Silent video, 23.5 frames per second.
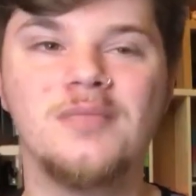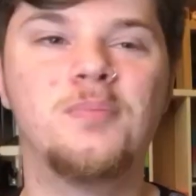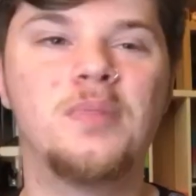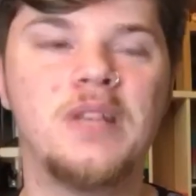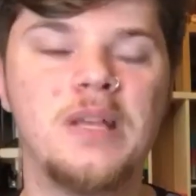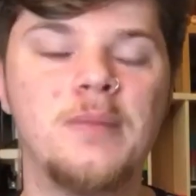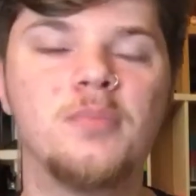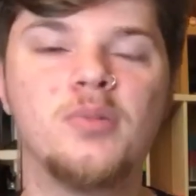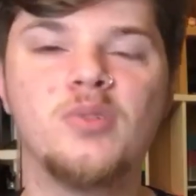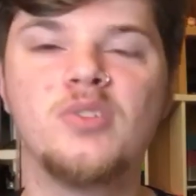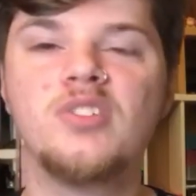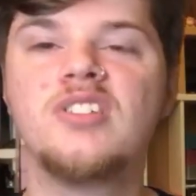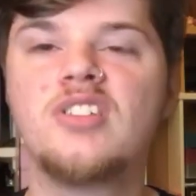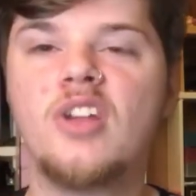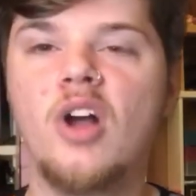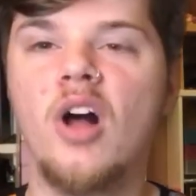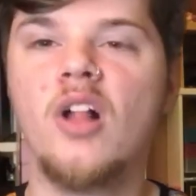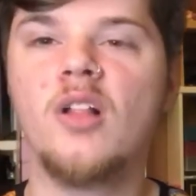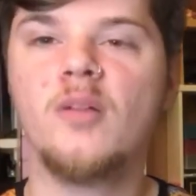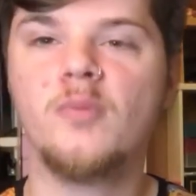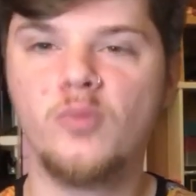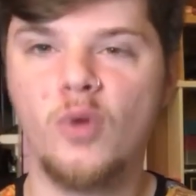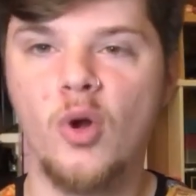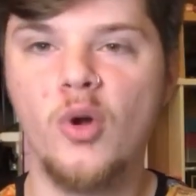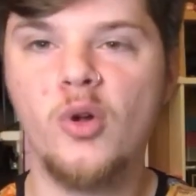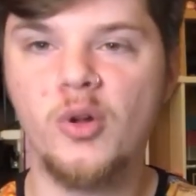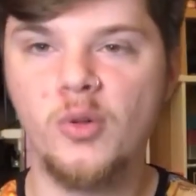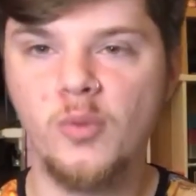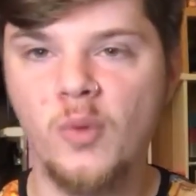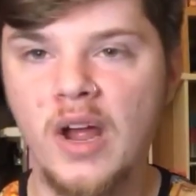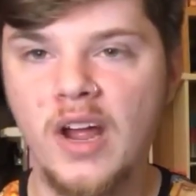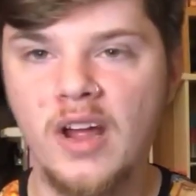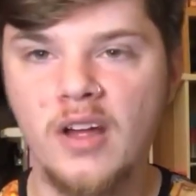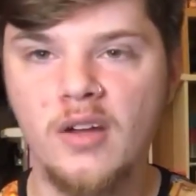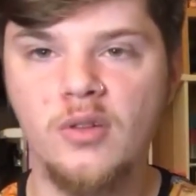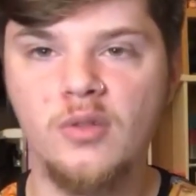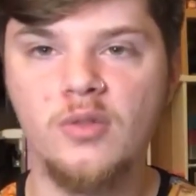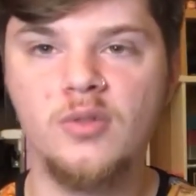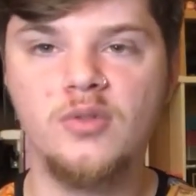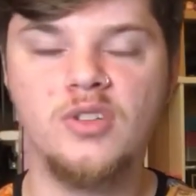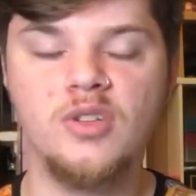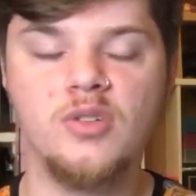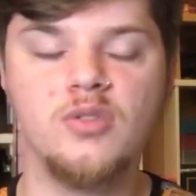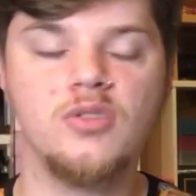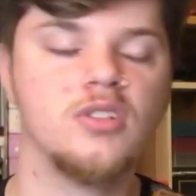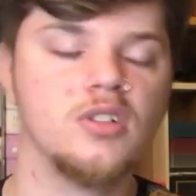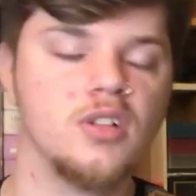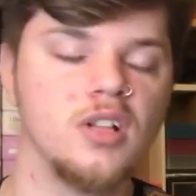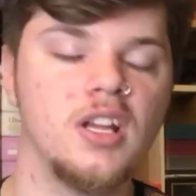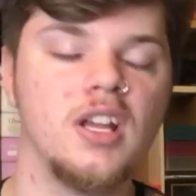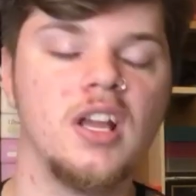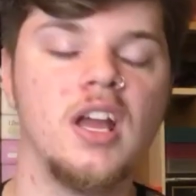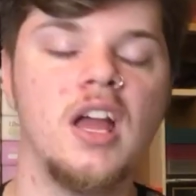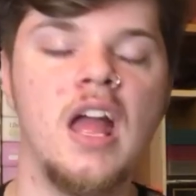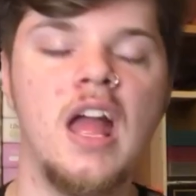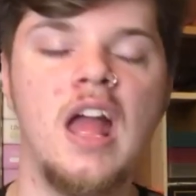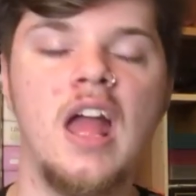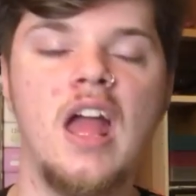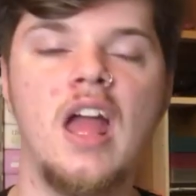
People just call him Ronin Raccoon usually.